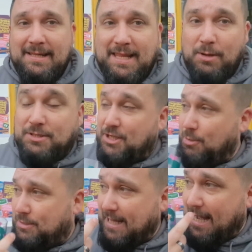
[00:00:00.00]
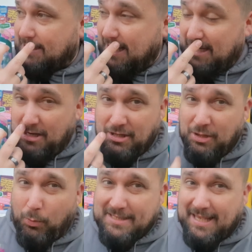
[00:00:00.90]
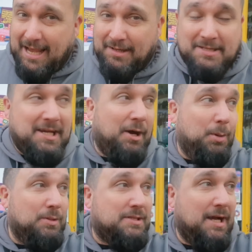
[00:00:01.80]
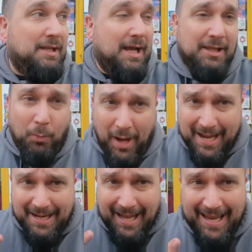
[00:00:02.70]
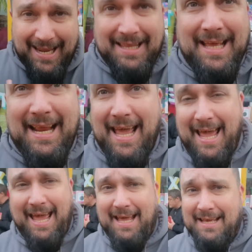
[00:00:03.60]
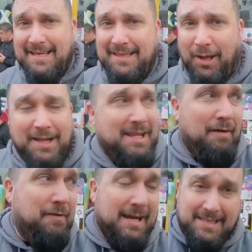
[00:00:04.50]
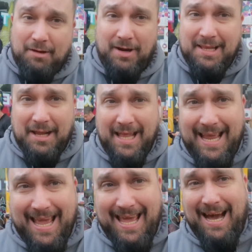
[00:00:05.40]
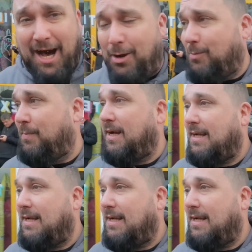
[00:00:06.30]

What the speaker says: Those two stouts, the whiskey undertones and the way they hit like nothing else. They really hit home.